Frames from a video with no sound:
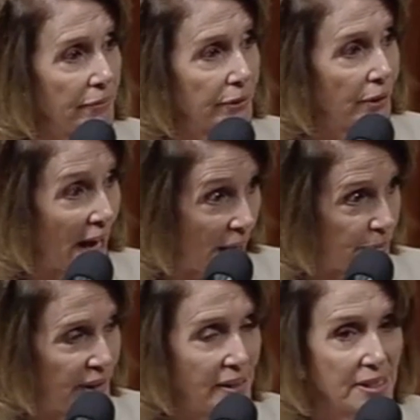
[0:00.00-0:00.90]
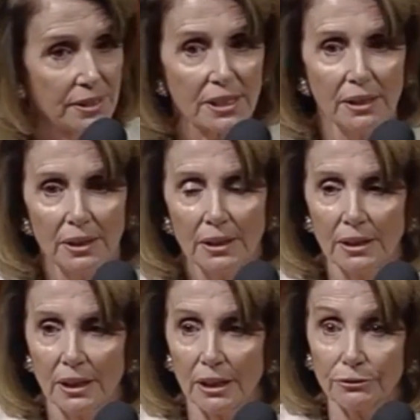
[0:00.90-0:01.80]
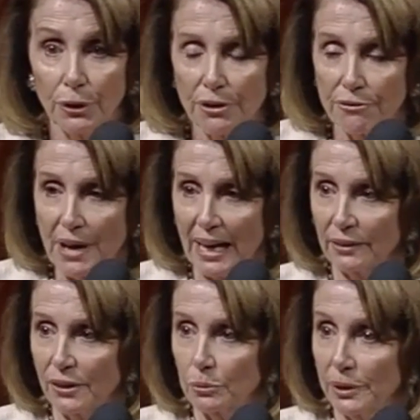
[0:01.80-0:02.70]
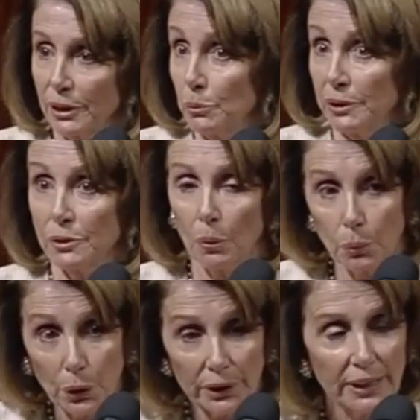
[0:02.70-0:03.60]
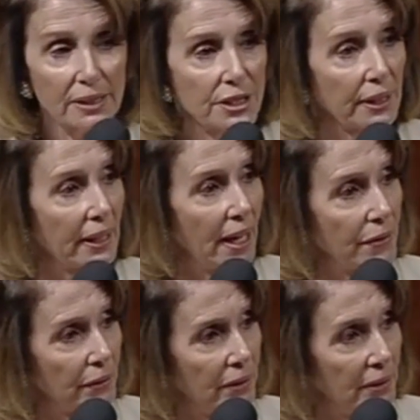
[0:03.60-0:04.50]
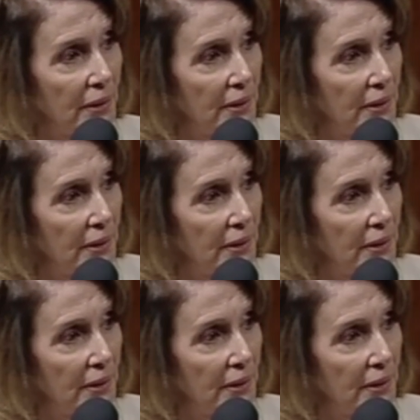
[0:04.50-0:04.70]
for your happiness, for the fact that we would, working together,